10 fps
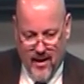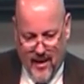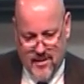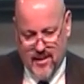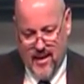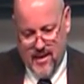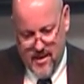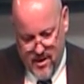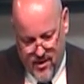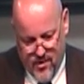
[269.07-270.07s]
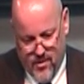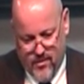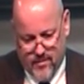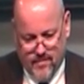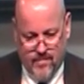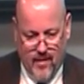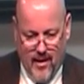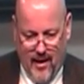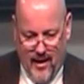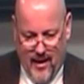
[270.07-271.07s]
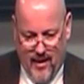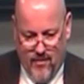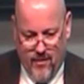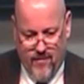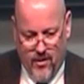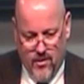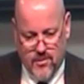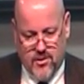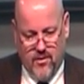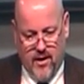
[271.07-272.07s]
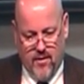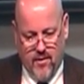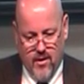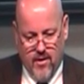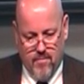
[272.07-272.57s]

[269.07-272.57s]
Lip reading: He said you, and that refers to a